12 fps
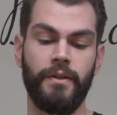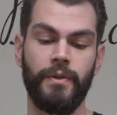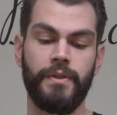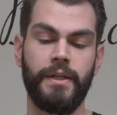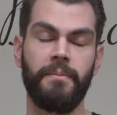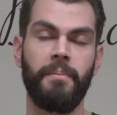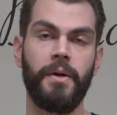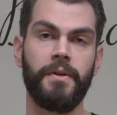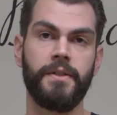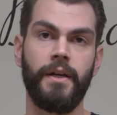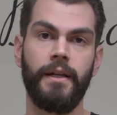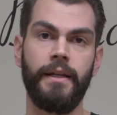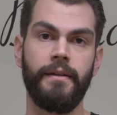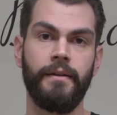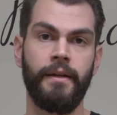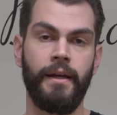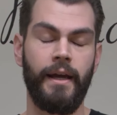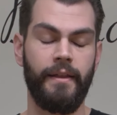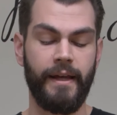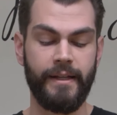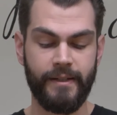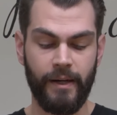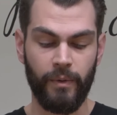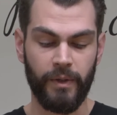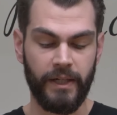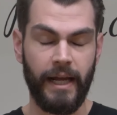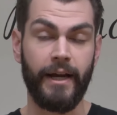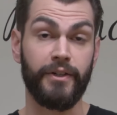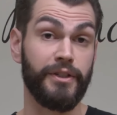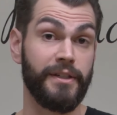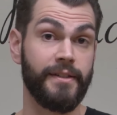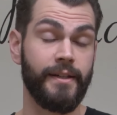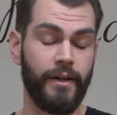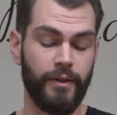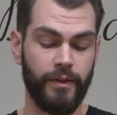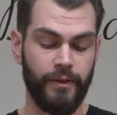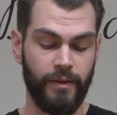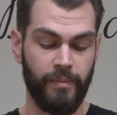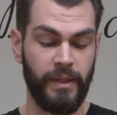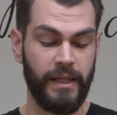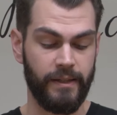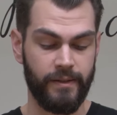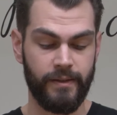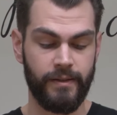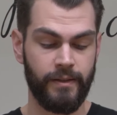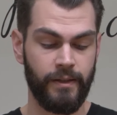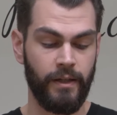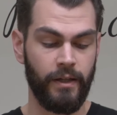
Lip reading: little tick marks on it, and that's how we're going to actually center the piece.